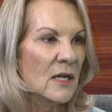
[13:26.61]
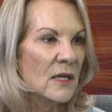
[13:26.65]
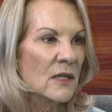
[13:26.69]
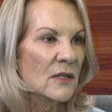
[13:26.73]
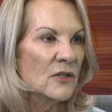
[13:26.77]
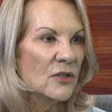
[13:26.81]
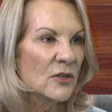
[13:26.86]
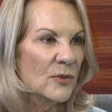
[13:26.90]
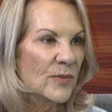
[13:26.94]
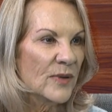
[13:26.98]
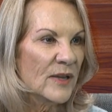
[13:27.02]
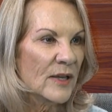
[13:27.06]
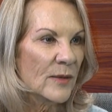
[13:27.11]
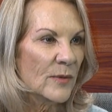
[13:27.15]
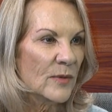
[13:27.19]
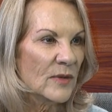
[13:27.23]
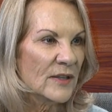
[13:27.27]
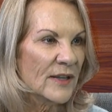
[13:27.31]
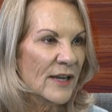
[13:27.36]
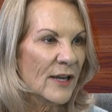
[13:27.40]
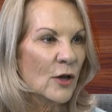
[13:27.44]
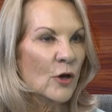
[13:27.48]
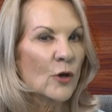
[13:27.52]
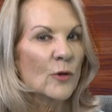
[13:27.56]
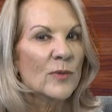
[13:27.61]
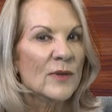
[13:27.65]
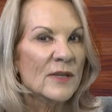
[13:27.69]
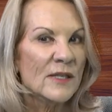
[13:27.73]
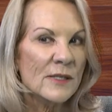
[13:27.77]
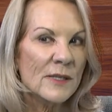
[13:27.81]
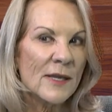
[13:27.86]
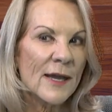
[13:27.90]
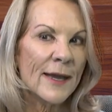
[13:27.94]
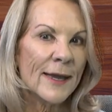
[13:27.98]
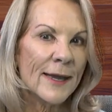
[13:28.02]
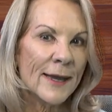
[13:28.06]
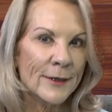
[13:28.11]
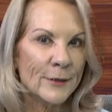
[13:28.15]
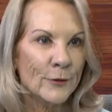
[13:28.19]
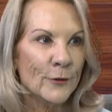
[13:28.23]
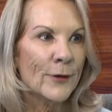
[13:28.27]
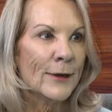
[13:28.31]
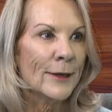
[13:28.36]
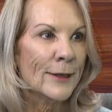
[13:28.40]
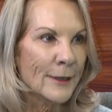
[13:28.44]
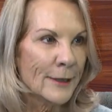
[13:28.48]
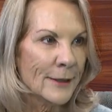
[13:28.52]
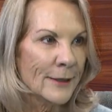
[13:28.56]
to be able to help because I had
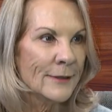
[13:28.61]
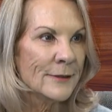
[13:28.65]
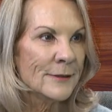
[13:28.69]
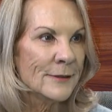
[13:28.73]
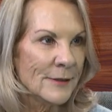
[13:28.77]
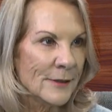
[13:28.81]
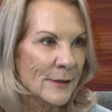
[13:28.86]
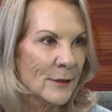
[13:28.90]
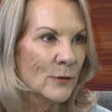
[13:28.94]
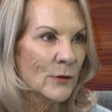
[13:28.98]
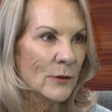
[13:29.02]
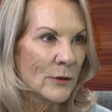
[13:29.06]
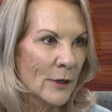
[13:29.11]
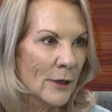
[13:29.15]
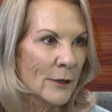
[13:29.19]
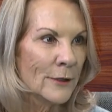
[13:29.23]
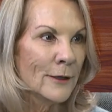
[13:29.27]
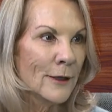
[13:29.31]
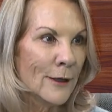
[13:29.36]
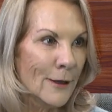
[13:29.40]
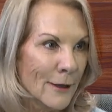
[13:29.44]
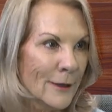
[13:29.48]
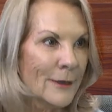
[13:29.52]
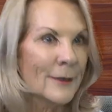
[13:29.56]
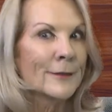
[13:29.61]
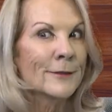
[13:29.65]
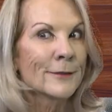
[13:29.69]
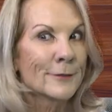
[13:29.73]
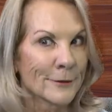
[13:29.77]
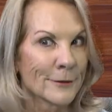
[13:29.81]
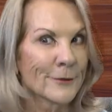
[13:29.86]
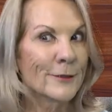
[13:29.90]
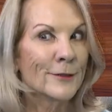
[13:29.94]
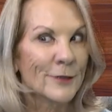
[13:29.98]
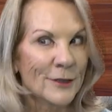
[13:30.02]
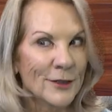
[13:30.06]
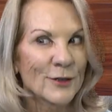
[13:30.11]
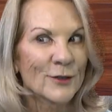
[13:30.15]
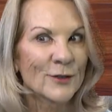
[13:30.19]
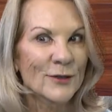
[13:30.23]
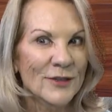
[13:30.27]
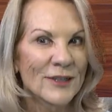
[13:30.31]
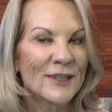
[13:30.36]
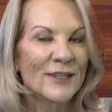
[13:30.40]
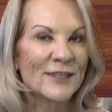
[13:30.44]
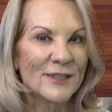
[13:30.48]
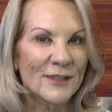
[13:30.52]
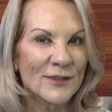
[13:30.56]
grandkids that were online, you yeah, know,
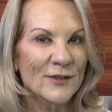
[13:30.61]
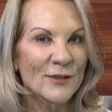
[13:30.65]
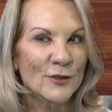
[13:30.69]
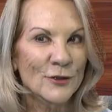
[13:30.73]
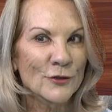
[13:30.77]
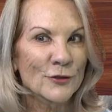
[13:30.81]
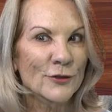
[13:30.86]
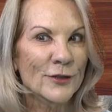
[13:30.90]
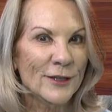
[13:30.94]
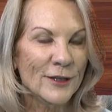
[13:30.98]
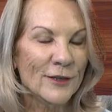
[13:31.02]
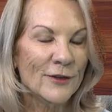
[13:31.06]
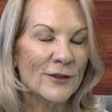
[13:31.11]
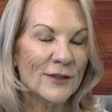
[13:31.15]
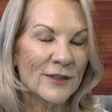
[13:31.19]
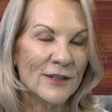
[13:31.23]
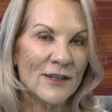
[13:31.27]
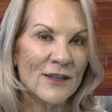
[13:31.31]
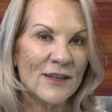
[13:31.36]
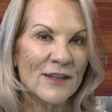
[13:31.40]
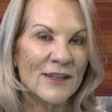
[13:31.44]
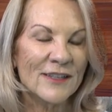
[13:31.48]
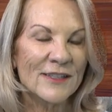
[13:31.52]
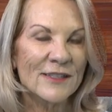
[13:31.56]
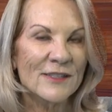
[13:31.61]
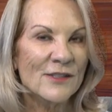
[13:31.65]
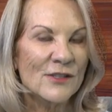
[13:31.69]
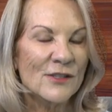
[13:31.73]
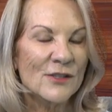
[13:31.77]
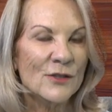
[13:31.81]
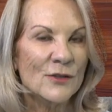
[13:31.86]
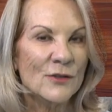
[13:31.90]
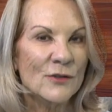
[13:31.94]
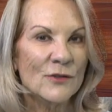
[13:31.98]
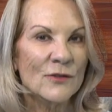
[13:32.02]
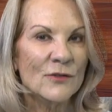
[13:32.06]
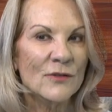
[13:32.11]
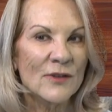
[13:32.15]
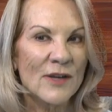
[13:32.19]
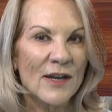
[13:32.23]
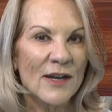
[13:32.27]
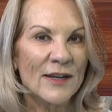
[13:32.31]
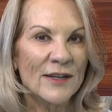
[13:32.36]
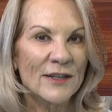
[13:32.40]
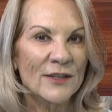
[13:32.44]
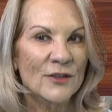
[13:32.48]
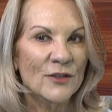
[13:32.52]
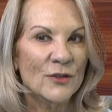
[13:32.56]
yeah. learning online. So
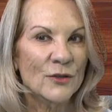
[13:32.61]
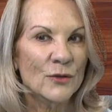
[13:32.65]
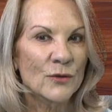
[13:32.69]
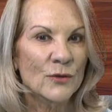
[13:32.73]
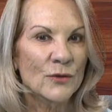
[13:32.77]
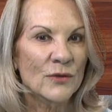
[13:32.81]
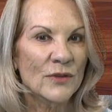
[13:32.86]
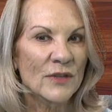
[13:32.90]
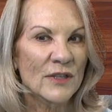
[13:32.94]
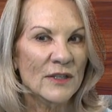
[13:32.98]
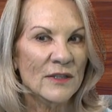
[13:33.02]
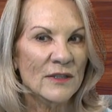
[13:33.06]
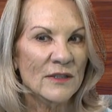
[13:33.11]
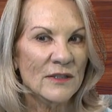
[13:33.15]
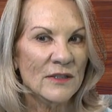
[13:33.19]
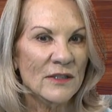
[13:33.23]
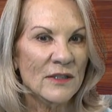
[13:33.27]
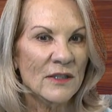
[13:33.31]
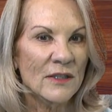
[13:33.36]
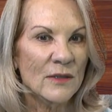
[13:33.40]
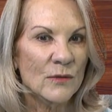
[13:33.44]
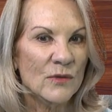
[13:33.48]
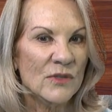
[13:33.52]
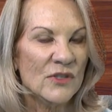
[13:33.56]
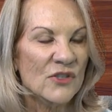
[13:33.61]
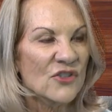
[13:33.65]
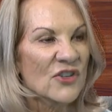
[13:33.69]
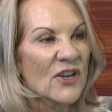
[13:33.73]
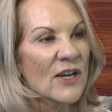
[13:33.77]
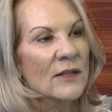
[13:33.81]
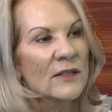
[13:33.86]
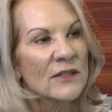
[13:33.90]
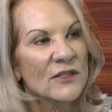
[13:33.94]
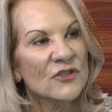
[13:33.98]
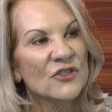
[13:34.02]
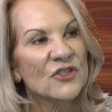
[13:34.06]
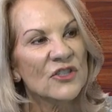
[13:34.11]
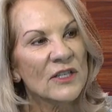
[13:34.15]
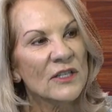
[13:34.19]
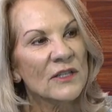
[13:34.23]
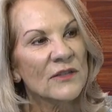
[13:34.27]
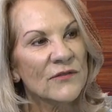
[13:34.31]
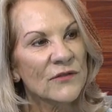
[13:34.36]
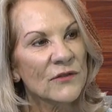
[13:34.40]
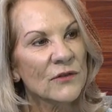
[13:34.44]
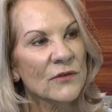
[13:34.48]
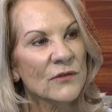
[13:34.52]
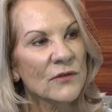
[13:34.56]
I knew that it was challenging
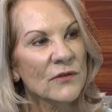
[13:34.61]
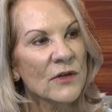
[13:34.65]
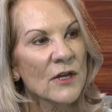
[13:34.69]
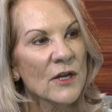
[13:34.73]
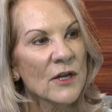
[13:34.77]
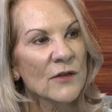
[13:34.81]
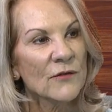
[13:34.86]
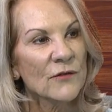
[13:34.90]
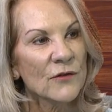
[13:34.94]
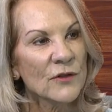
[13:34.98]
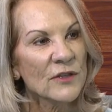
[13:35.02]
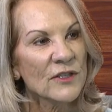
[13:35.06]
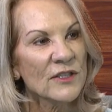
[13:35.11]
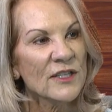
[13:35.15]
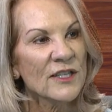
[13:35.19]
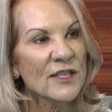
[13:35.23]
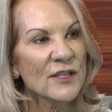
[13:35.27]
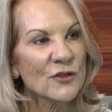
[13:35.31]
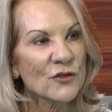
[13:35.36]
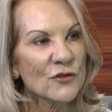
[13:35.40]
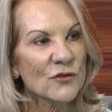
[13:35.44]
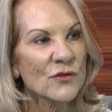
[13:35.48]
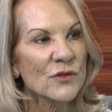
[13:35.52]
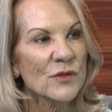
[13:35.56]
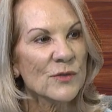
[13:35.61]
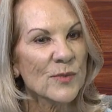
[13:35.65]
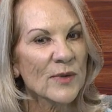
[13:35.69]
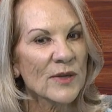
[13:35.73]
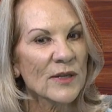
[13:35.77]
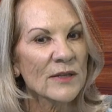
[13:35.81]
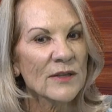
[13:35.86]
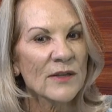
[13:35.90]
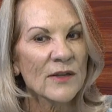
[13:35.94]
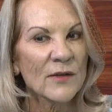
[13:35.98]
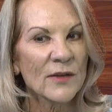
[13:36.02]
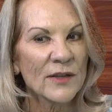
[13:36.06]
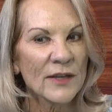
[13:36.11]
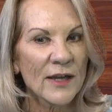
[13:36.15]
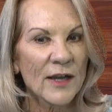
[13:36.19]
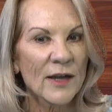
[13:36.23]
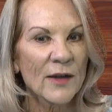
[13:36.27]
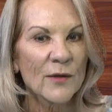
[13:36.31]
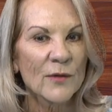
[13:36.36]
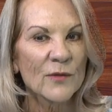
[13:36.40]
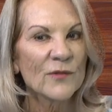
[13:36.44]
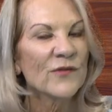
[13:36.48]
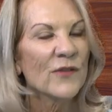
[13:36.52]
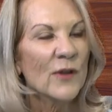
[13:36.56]
for for the teachers, but
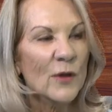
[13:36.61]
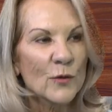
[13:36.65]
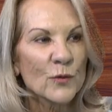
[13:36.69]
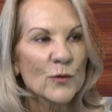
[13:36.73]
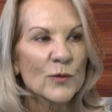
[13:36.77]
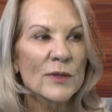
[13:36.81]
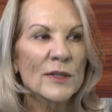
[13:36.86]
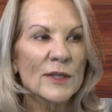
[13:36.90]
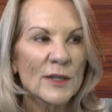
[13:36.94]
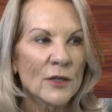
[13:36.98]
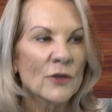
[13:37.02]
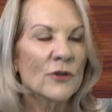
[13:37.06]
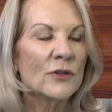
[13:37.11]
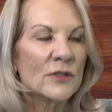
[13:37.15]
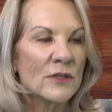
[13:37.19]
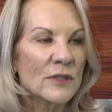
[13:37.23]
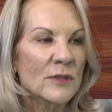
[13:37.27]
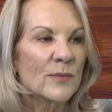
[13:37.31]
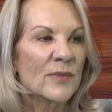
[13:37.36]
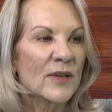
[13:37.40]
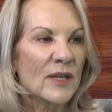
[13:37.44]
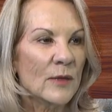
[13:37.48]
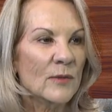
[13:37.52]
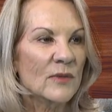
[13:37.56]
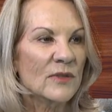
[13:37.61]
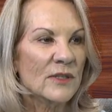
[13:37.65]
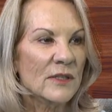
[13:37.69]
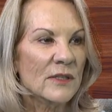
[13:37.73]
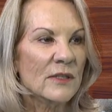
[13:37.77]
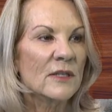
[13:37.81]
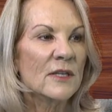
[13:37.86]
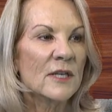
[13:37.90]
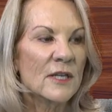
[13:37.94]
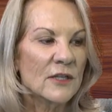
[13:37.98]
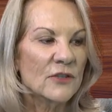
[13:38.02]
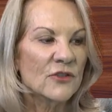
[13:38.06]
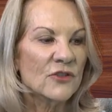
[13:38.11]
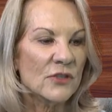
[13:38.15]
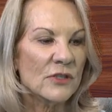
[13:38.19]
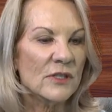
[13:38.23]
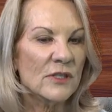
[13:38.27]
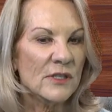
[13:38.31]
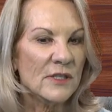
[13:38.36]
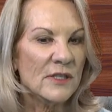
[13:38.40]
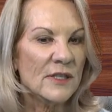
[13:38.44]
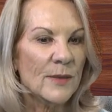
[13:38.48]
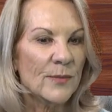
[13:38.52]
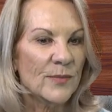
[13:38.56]
yeah, it felt really good to be able to just
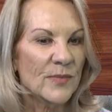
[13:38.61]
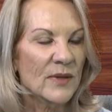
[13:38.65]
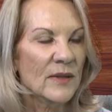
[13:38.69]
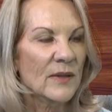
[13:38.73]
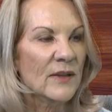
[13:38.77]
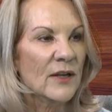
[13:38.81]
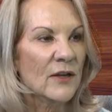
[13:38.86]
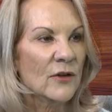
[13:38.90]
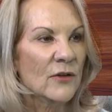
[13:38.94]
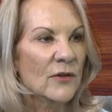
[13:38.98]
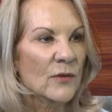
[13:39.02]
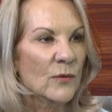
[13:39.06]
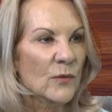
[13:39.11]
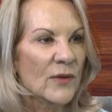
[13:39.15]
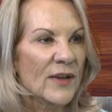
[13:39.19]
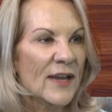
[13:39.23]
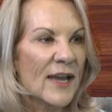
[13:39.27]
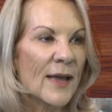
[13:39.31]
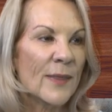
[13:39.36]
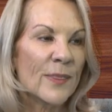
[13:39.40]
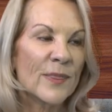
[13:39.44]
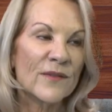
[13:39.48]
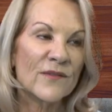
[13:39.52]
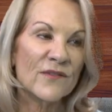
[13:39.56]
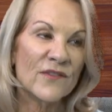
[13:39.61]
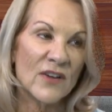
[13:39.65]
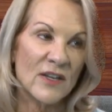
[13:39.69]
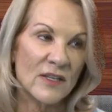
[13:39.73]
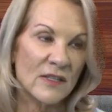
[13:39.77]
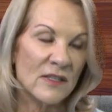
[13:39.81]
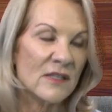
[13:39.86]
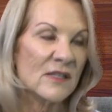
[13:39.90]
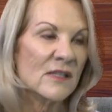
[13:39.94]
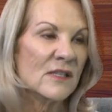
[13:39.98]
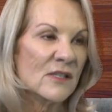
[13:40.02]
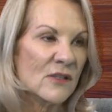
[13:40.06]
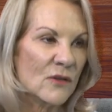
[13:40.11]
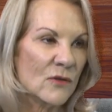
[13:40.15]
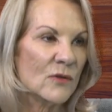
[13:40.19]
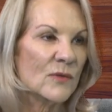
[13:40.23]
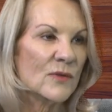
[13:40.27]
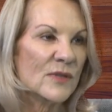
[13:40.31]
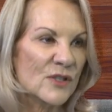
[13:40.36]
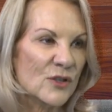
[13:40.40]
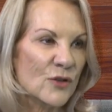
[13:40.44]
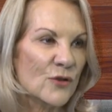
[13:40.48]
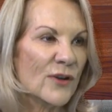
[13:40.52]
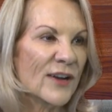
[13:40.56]
step in there, and we had the funds, so it
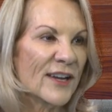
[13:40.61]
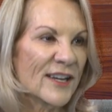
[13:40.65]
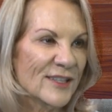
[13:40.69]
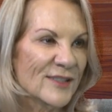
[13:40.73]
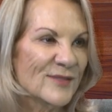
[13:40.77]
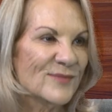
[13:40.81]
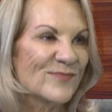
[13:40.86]
was great.